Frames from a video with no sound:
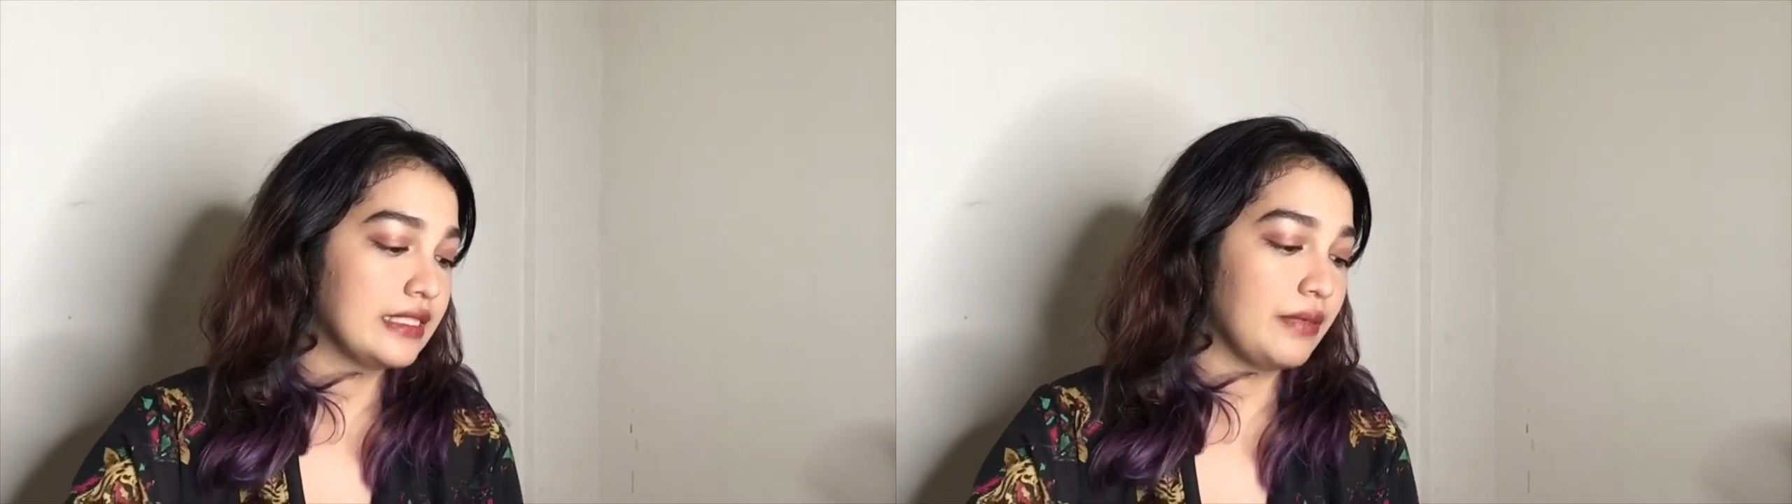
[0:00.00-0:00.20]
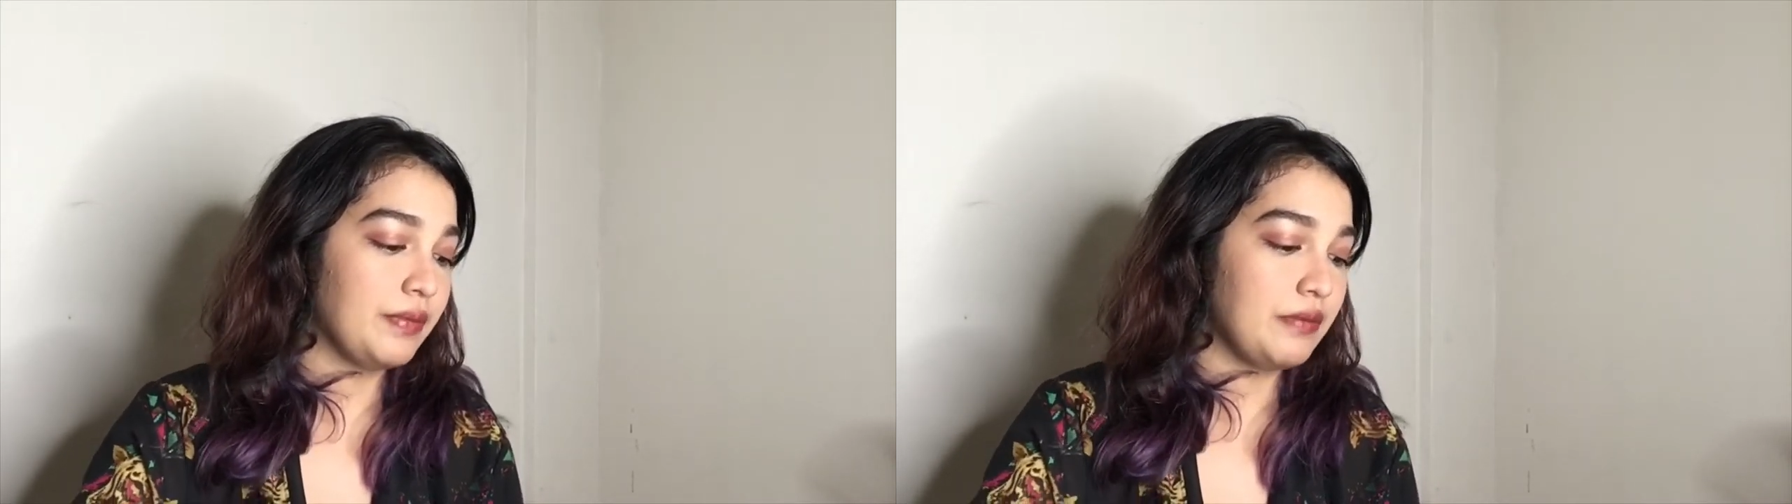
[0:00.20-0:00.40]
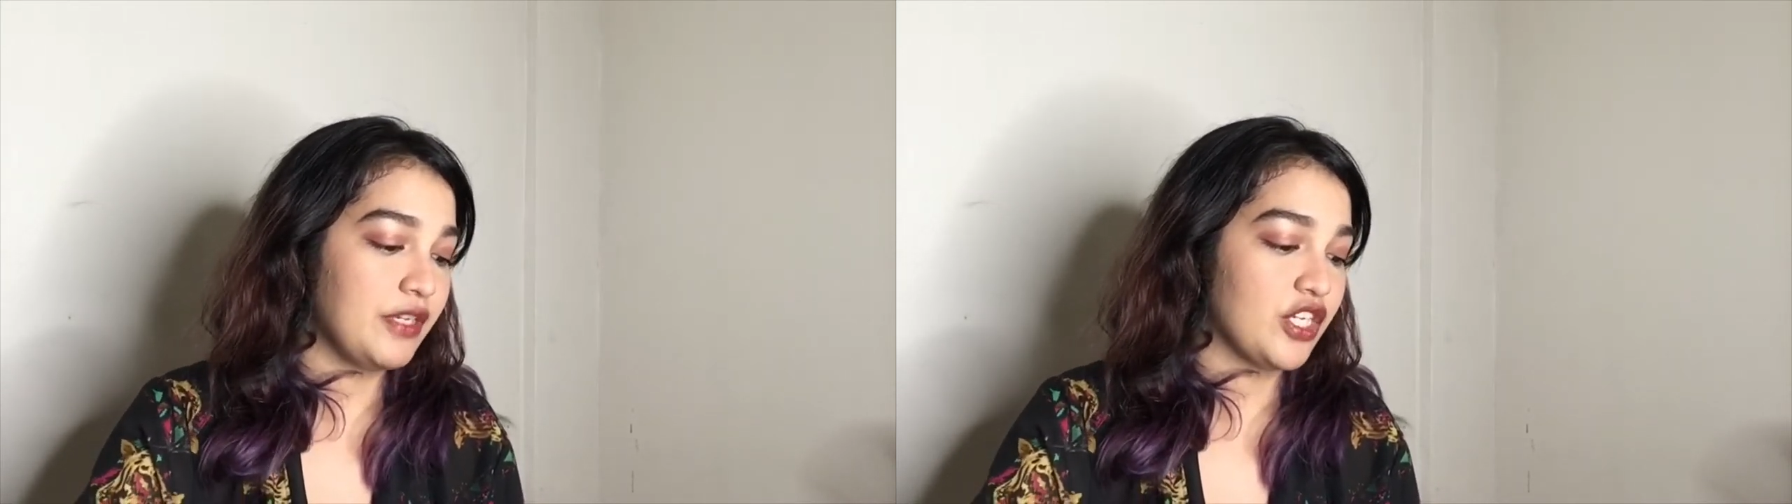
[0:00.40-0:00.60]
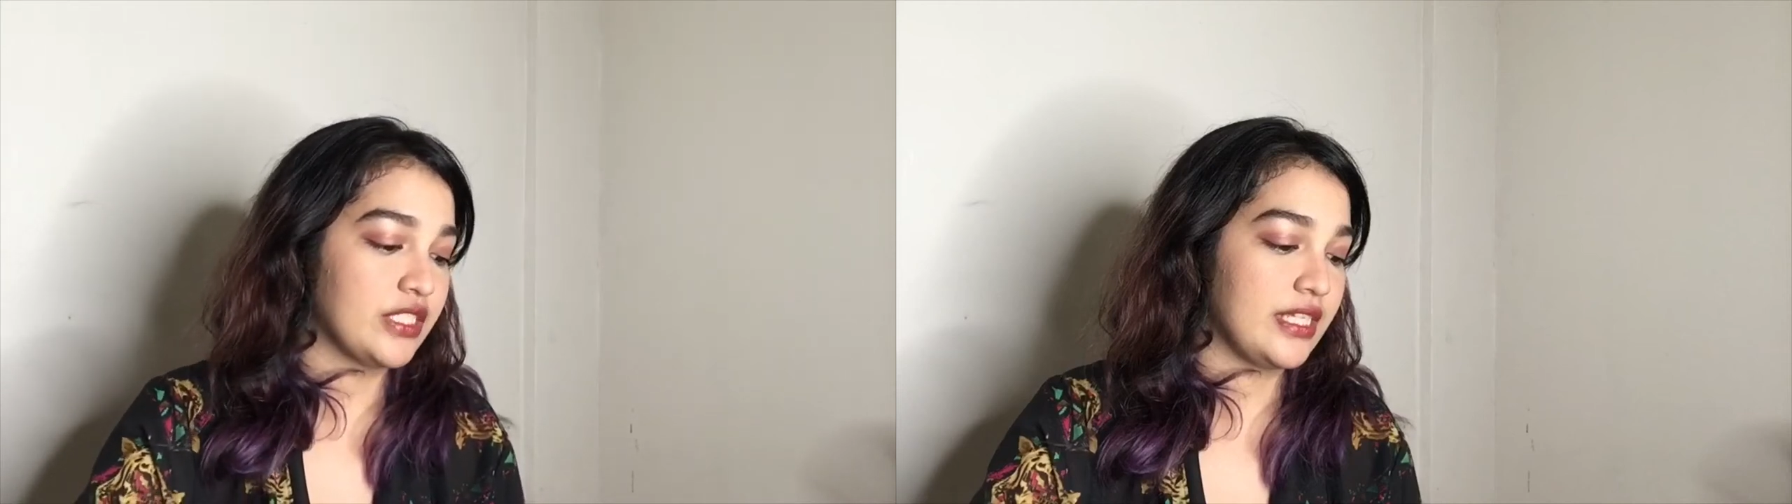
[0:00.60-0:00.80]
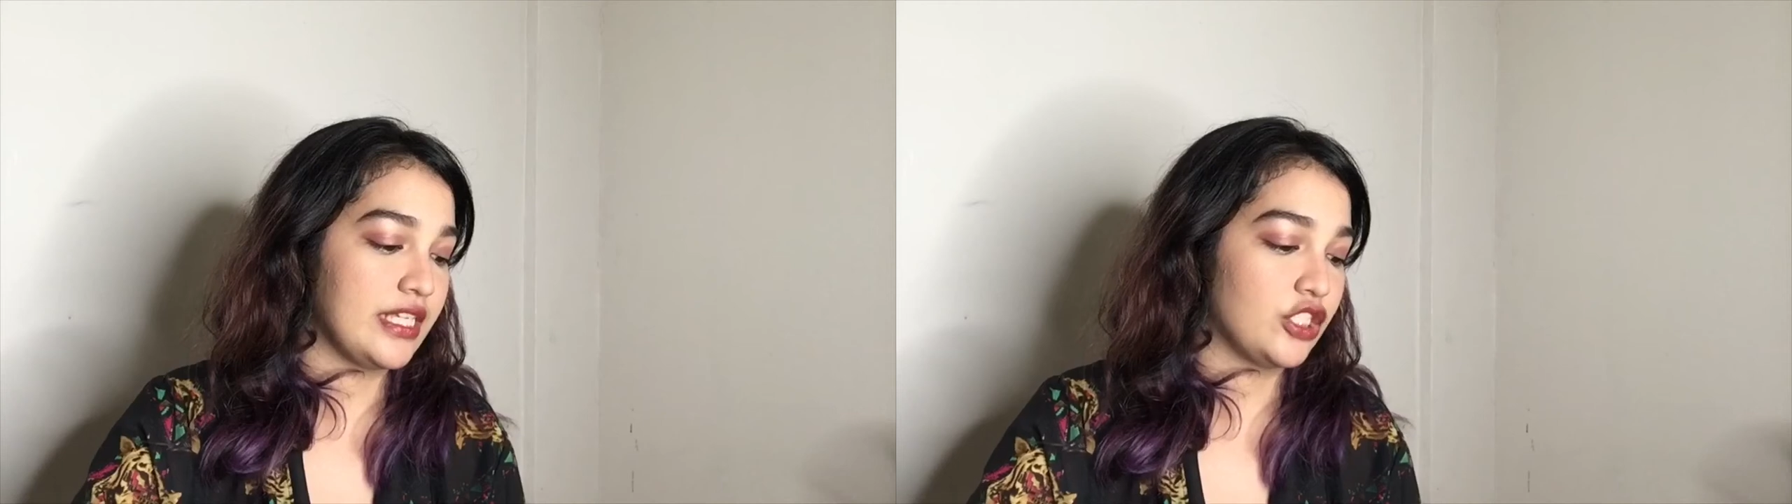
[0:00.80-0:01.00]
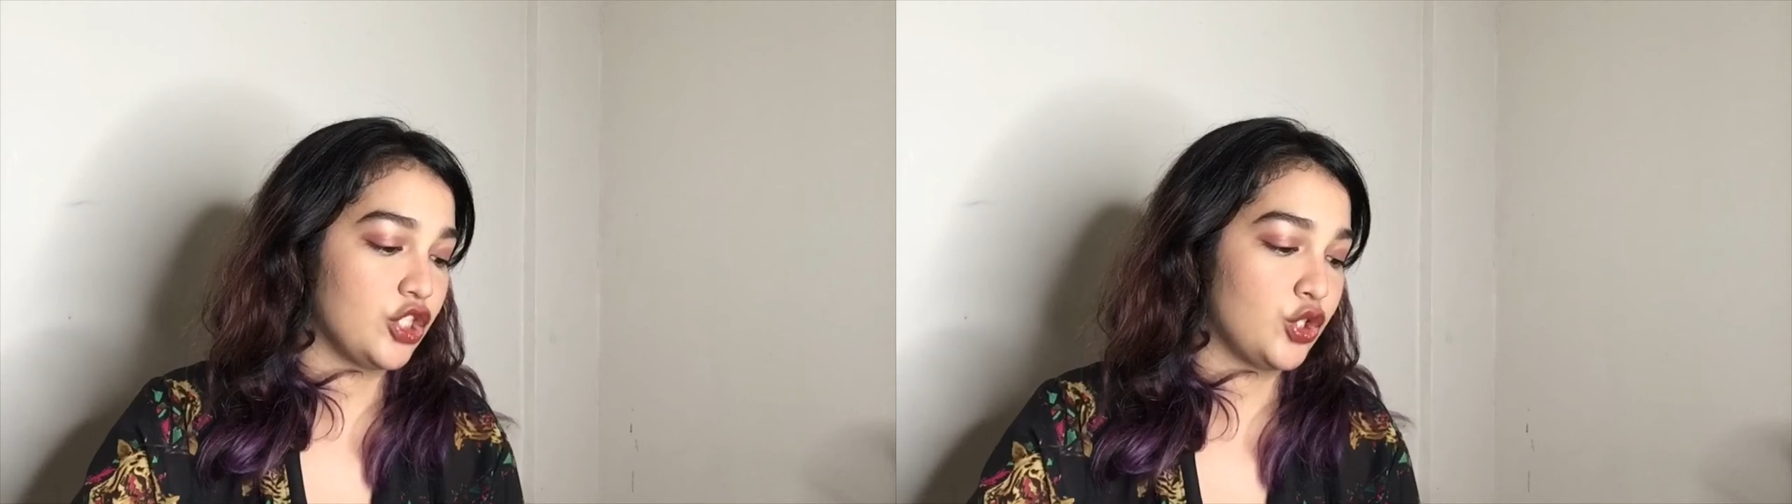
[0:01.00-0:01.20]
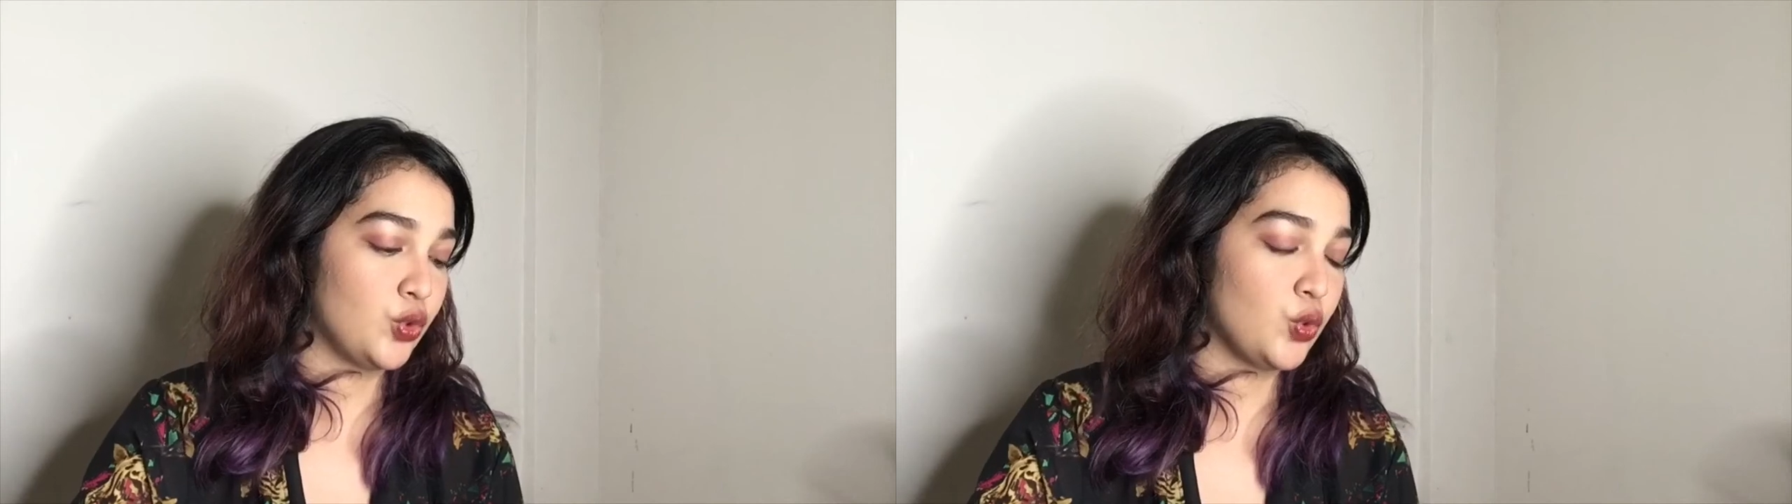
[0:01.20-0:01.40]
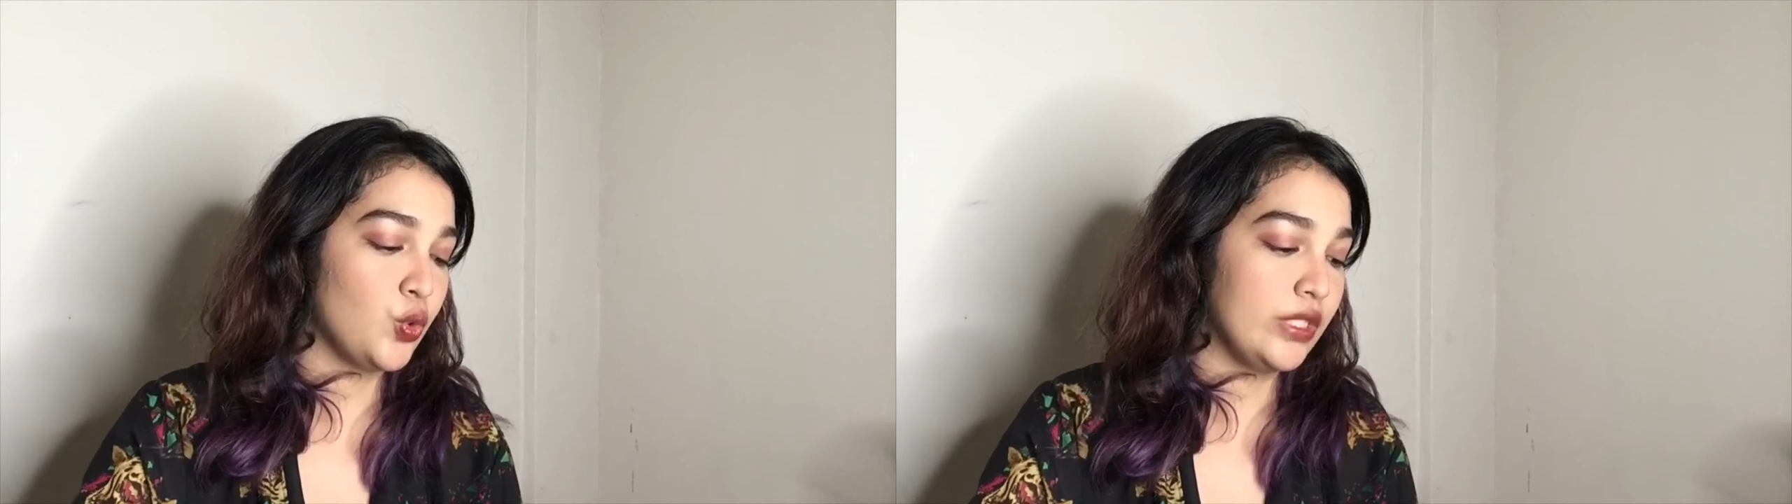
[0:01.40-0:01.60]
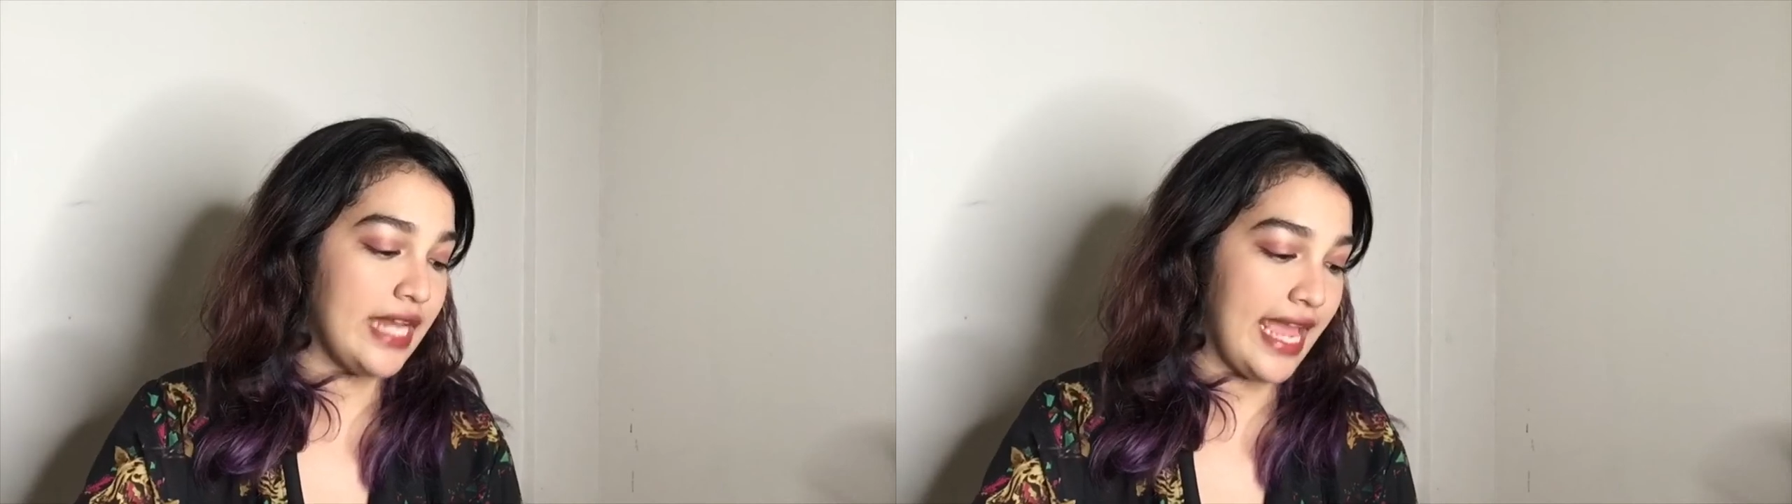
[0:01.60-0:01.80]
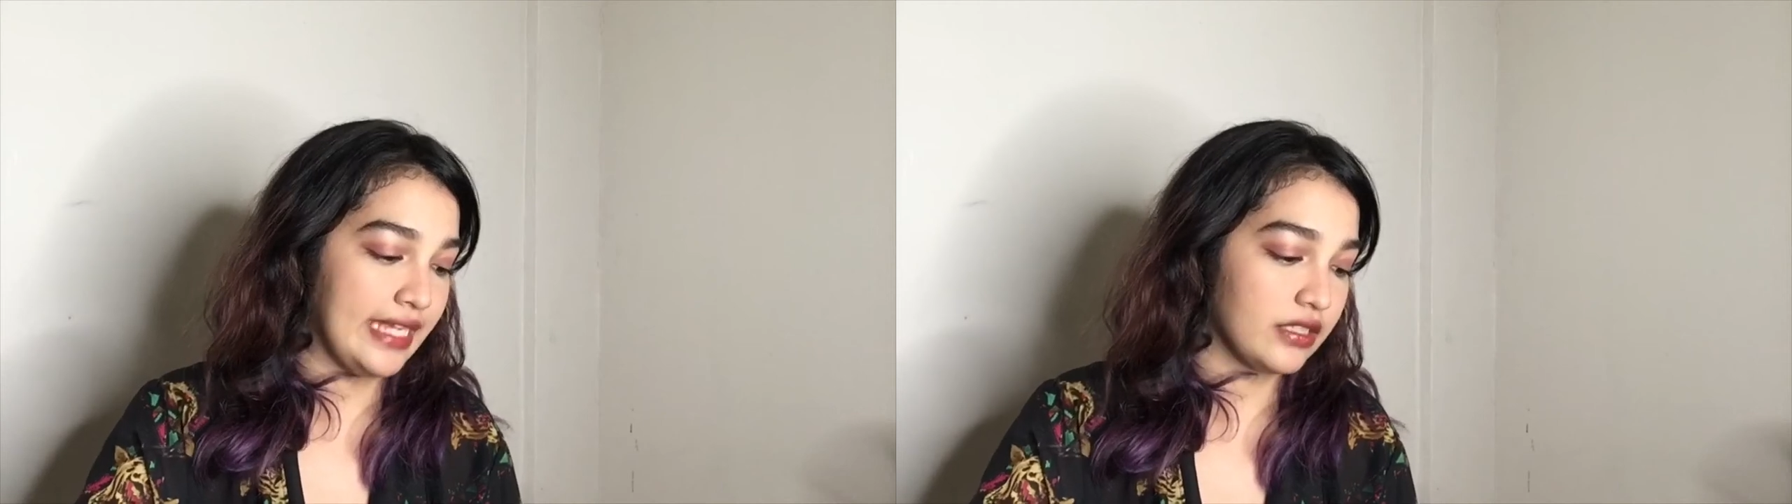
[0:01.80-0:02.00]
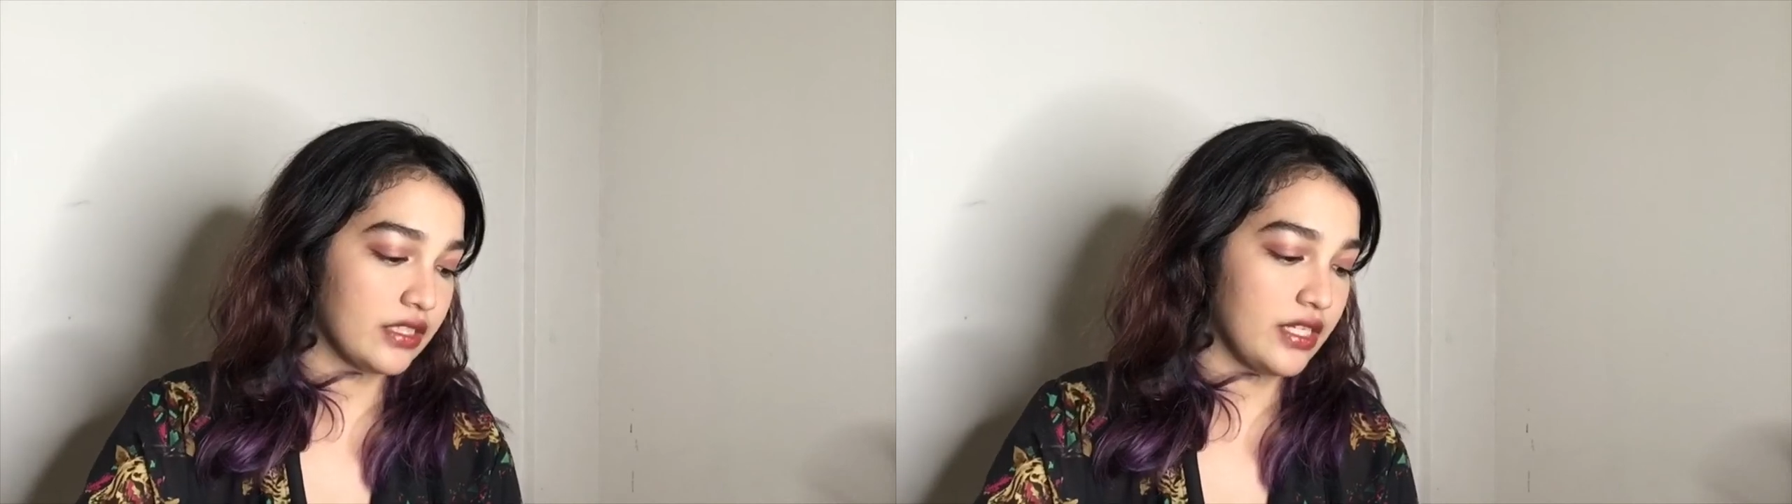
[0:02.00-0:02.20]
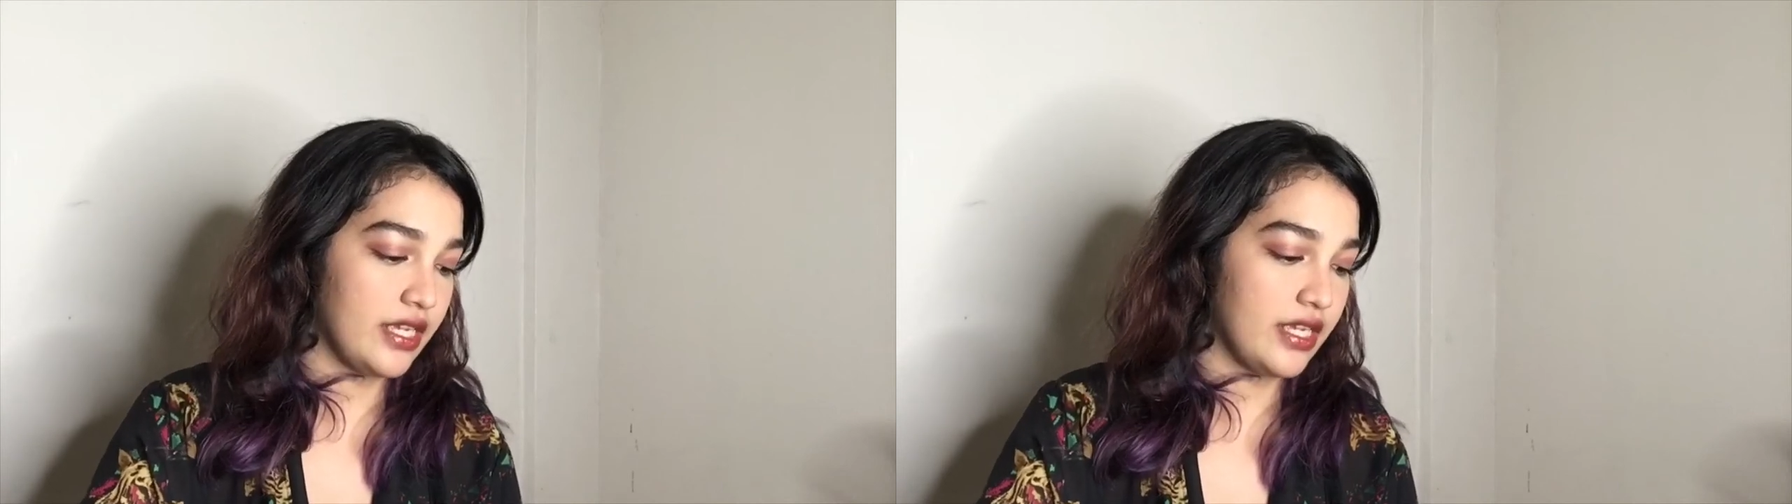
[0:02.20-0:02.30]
Simply because it's too light,